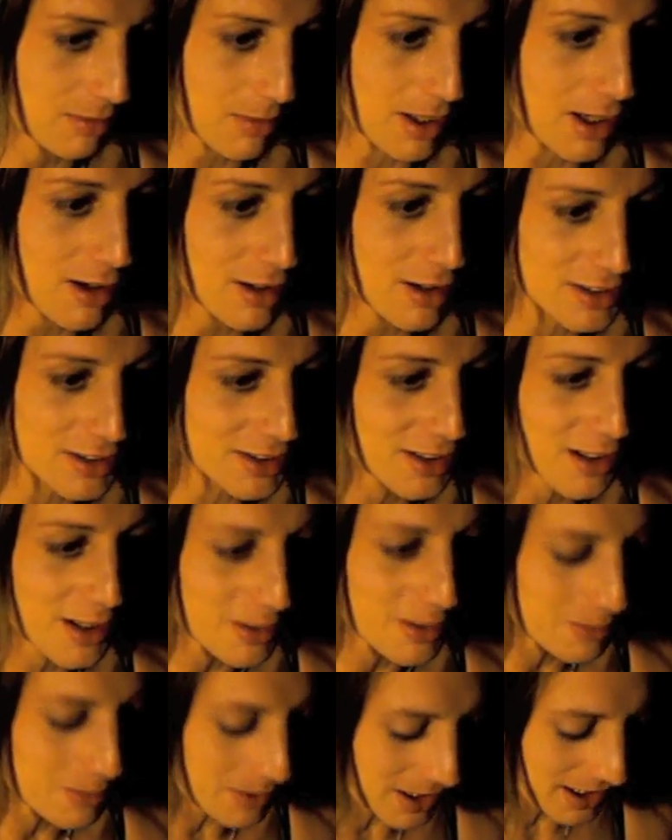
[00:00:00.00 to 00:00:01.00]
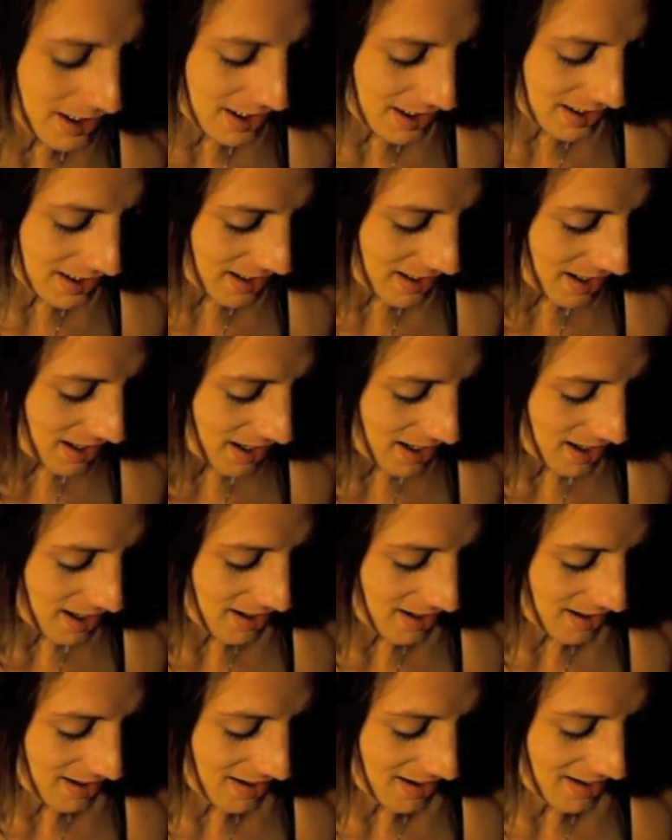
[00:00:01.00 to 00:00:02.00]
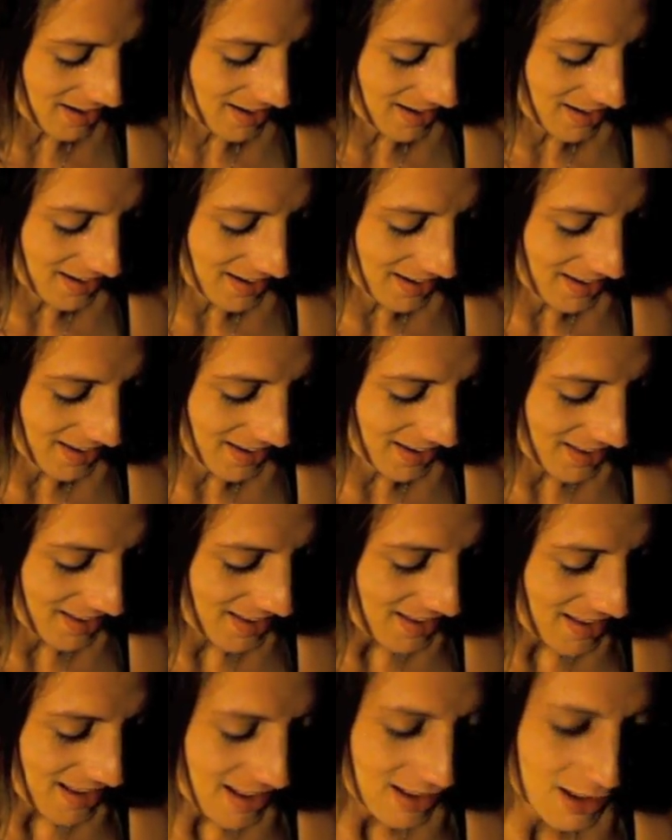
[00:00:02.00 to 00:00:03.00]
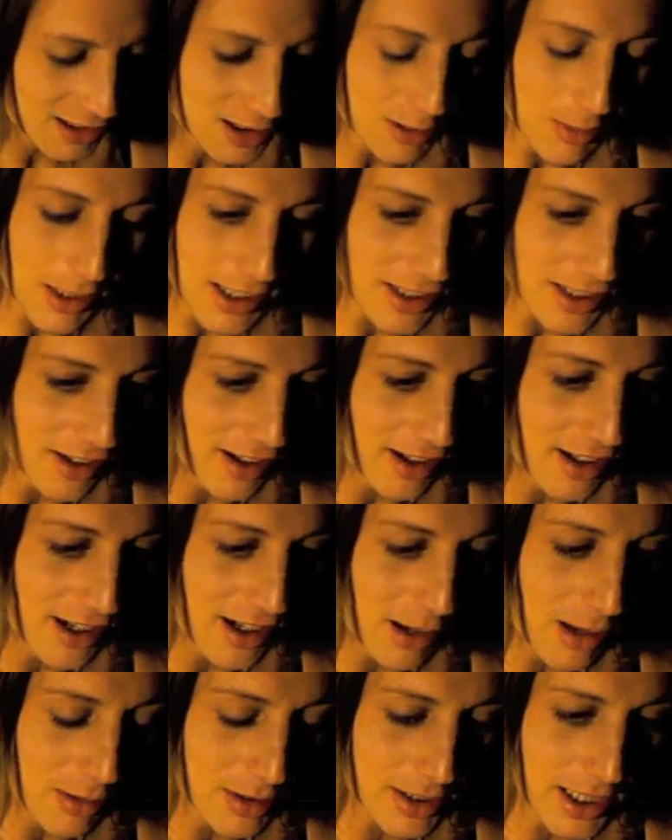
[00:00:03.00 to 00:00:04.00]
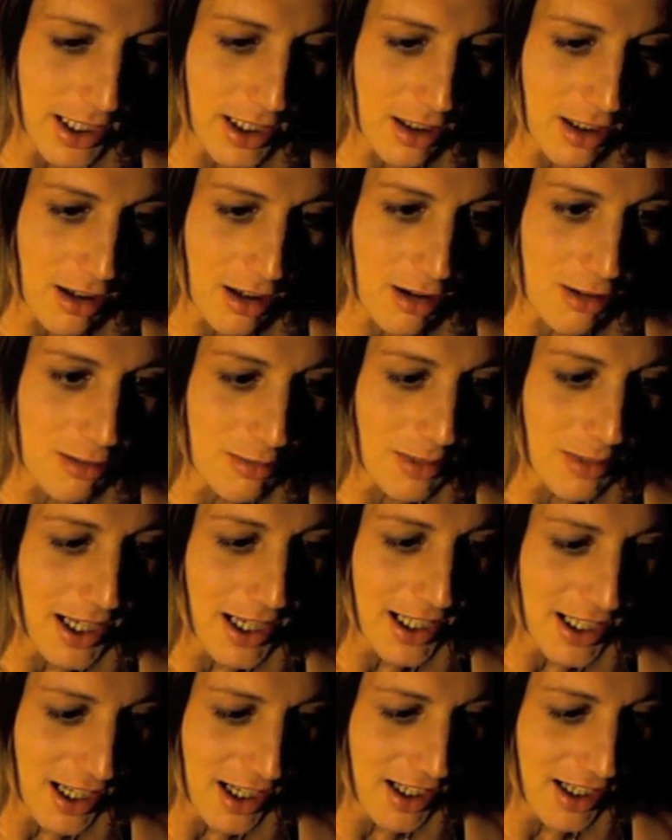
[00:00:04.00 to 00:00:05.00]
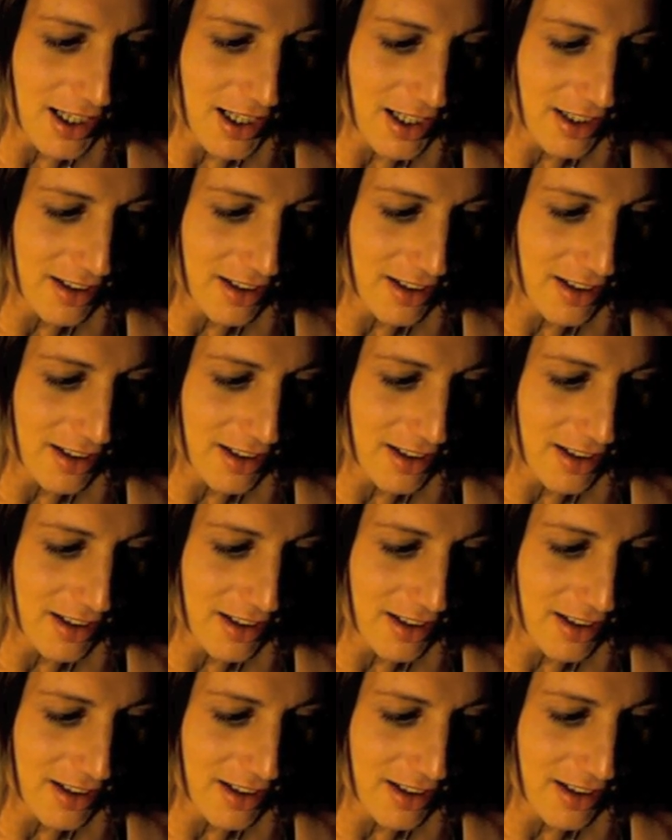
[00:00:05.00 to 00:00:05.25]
my heart started beating, and I looked at my daughter and I was like, oh my god.